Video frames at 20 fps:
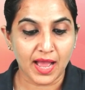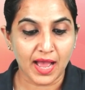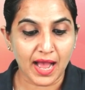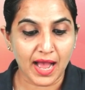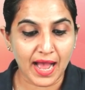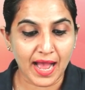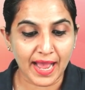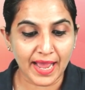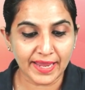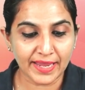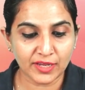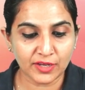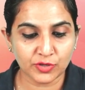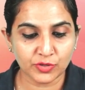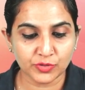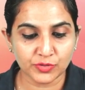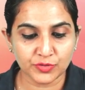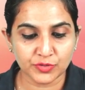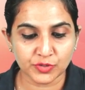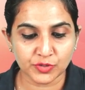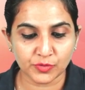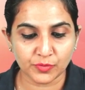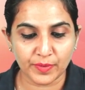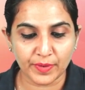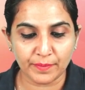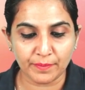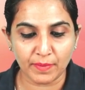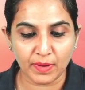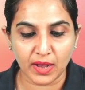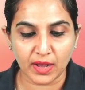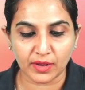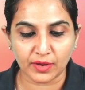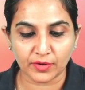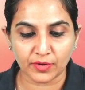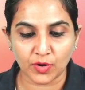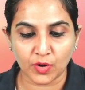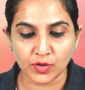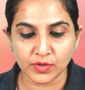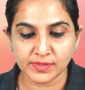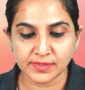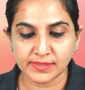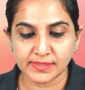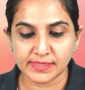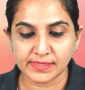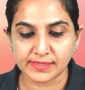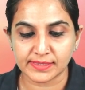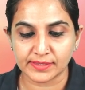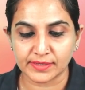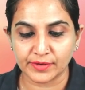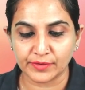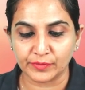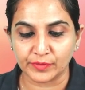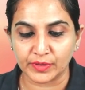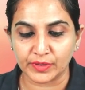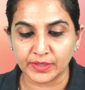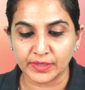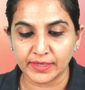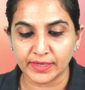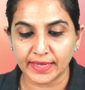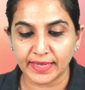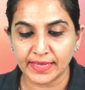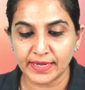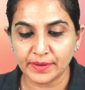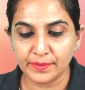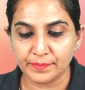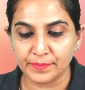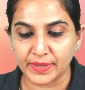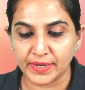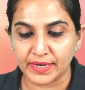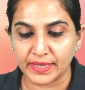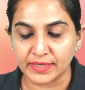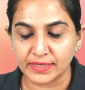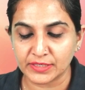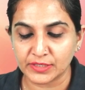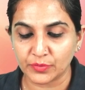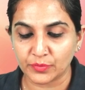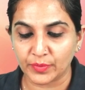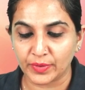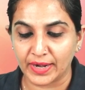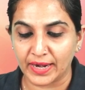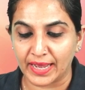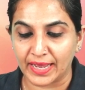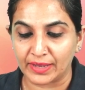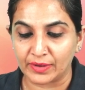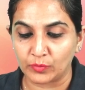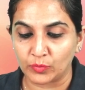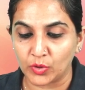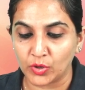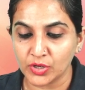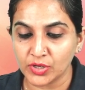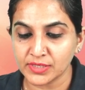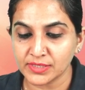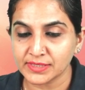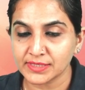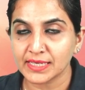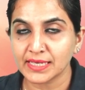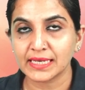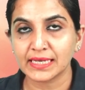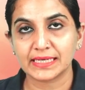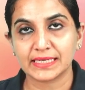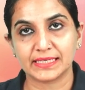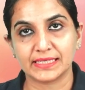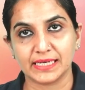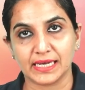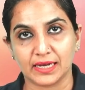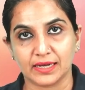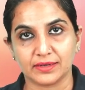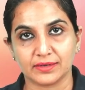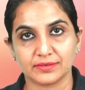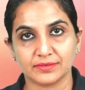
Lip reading: I could swim across this river in a minute when I was young.